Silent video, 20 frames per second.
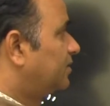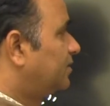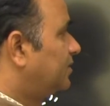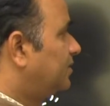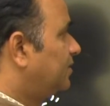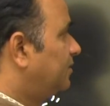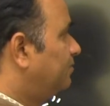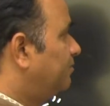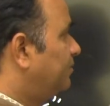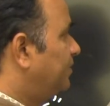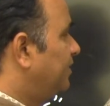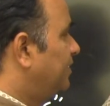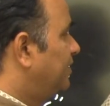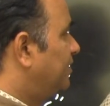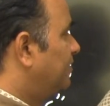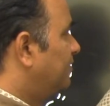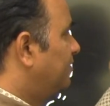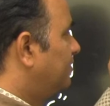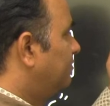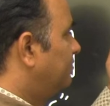
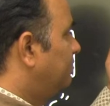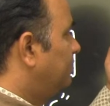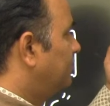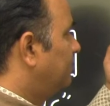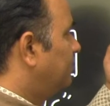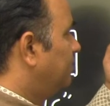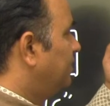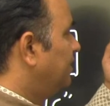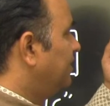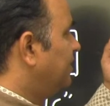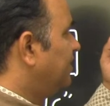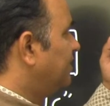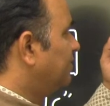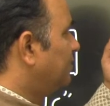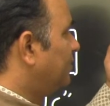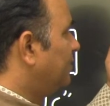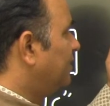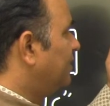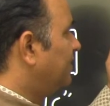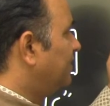compare linear
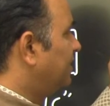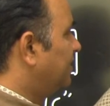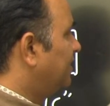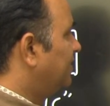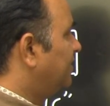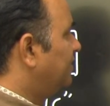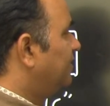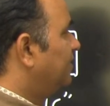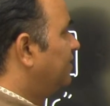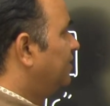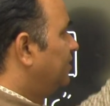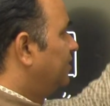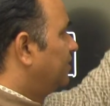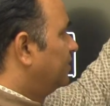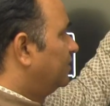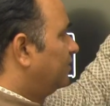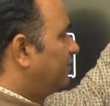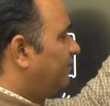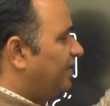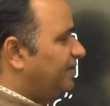momenta in
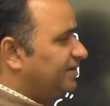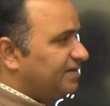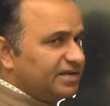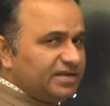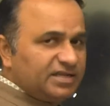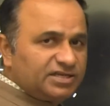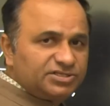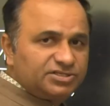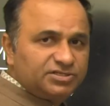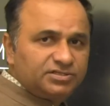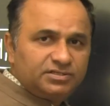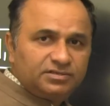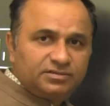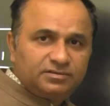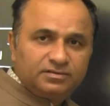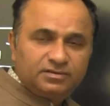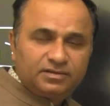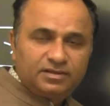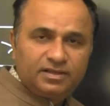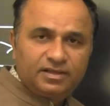y direction,
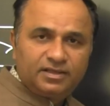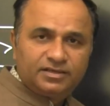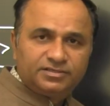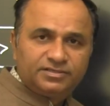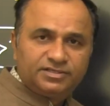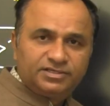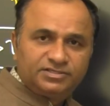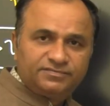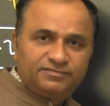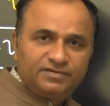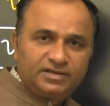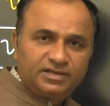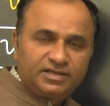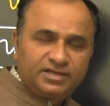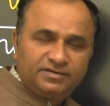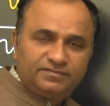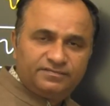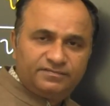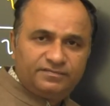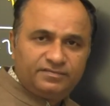and this will
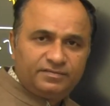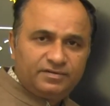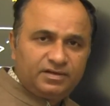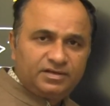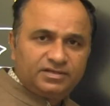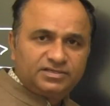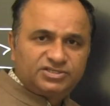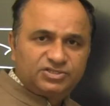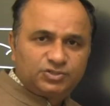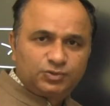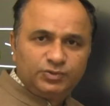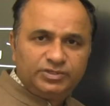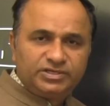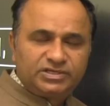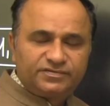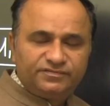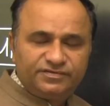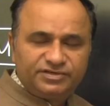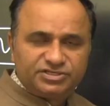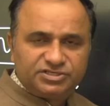give us
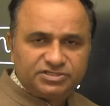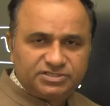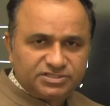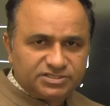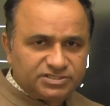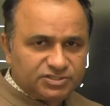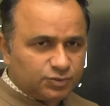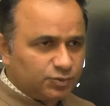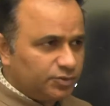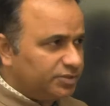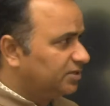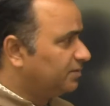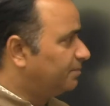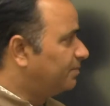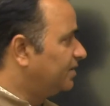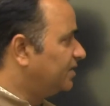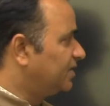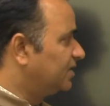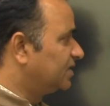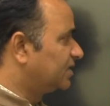two
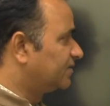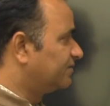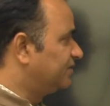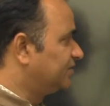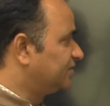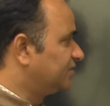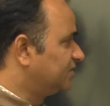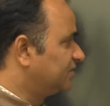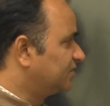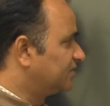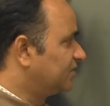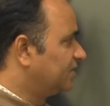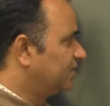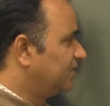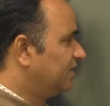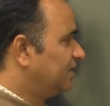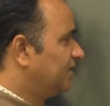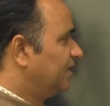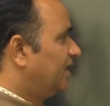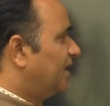independent equations,
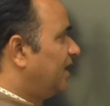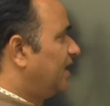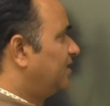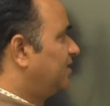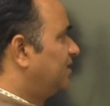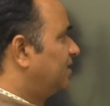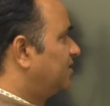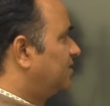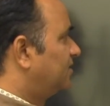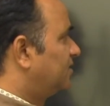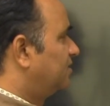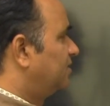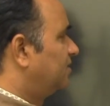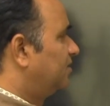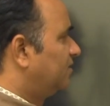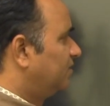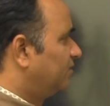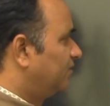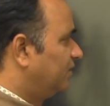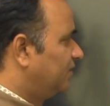and the
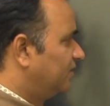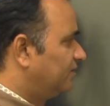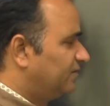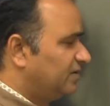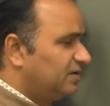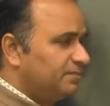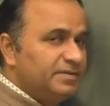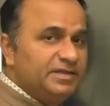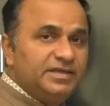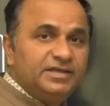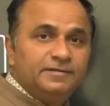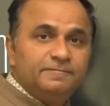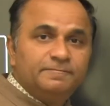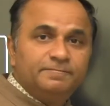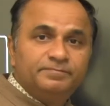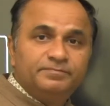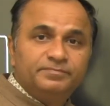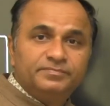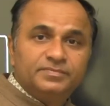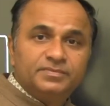other one will be
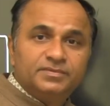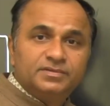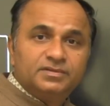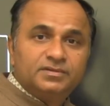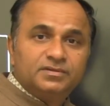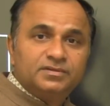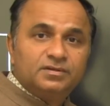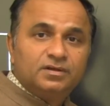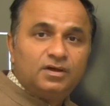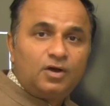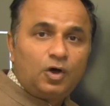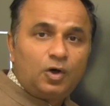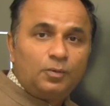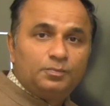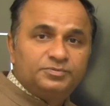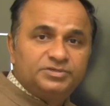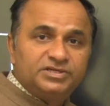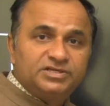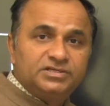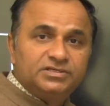
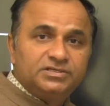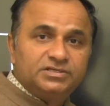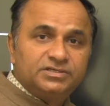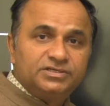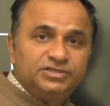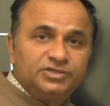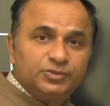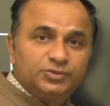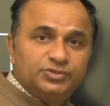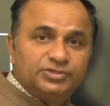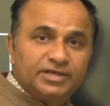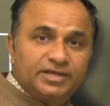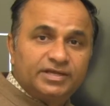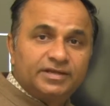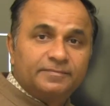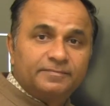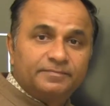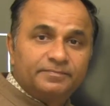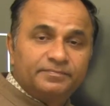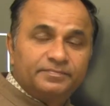obtained
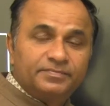using